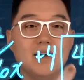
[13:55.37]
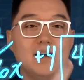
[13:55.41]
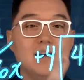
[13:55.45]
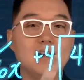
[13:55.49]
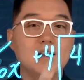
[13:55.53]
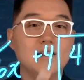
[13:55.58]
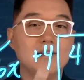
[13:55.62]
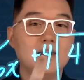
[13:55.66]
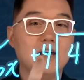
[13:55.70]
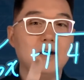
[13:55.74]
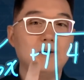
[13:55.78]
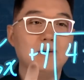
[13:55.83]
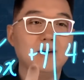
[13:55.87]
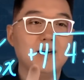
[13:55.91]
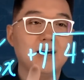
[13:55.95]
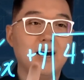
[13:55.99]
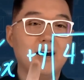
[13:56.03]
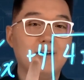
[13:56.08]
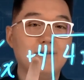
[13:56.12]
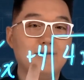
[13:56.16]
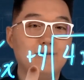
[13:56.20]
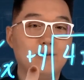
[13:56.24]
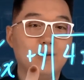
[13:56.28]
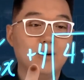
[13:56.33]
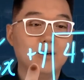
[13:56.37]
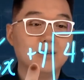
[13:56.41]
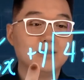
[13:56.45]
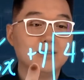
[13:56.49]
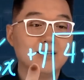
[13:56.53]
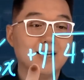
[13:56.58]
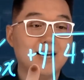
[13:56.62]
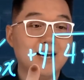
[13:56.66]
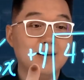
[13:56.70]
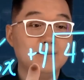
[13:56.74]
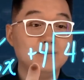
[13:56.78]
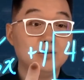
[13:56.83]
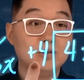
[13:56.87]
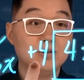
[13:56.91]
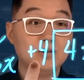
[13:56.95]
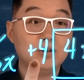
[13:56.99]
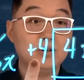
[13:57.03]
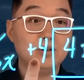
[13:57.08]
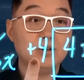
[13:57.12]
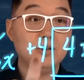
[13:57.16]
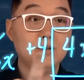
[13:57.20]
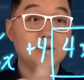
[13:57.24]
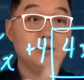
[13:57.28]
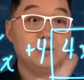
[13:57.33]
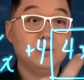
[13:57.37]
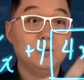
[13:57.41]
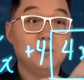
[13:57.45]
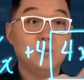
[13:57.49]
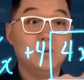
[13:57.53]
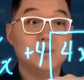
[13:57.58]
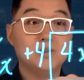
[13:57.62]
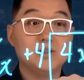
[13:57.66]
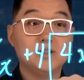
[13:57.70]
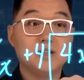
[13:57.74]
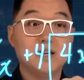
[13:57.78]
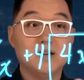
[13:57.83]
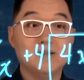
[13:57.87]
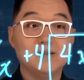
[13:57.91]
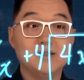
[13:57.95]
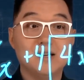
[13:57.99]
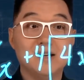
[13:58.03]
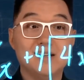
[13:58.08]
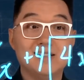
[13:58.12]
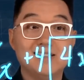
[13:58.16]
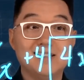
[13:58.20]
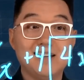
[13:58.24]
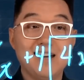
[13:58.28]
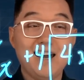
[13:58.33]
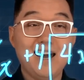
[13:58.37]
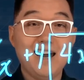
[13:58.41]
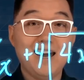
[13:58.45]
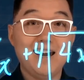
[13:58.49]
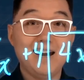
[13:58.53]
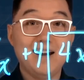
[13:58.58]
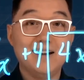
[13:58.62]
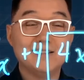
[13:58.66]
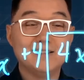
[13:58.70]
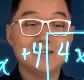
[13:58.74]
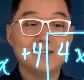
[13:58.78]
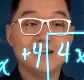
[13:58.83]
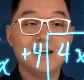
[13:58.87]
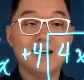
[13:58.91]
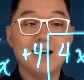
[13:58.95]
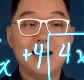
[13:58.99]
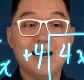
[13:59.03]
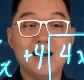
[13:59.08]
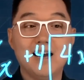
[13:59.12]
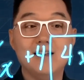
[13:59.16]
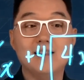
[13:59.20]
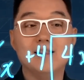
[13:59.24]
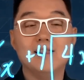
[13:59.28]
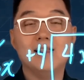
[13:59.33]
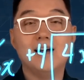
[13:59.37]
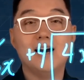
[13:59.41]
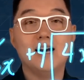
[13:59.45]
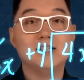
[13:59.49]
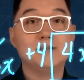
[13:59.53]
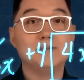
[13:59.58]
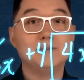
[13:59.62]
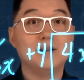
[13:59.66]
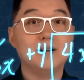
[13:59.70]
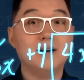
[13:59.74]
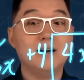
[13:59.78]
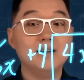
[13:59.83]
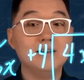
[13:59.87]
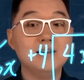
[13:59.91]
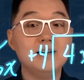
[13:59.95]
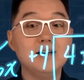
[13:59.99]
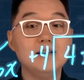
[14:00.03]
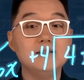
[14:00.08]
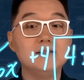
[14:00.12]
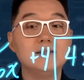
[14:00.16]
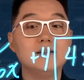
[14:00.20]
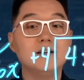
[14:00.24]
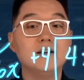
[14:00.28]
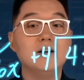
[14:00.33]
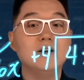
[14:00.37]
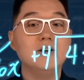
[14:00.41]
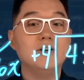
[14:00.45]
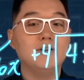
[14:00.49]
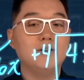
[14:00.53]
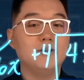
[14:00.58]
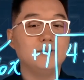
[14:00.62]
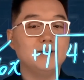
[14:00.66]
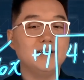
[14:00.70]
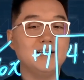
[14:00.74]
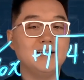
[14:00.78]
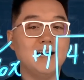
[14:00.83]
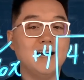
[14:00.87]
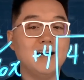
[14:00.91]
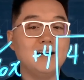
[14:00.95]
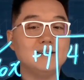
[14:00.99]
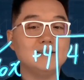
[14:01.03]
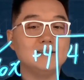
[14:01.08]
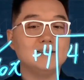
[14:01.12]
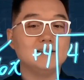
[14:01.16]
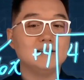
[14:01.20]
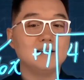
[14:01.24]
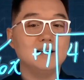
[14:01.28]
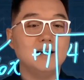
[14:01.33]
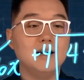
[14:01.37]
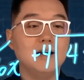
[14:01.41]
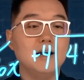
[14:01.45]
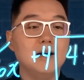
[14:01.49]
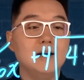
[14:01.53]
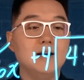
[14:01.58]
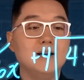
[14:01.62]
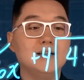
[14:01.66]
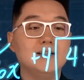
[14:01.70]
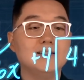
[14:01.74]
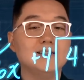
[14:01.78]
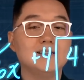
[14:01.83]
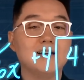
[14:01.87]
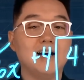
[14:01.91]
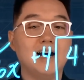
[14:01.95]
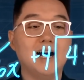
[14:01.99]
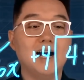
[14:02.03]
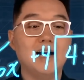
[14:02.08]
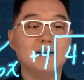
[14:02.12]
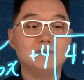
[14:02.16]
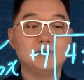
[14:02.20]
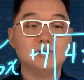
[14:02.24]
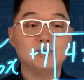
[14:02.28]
Then we got 4 times 2, which gives us 8. And last but not least, 3x times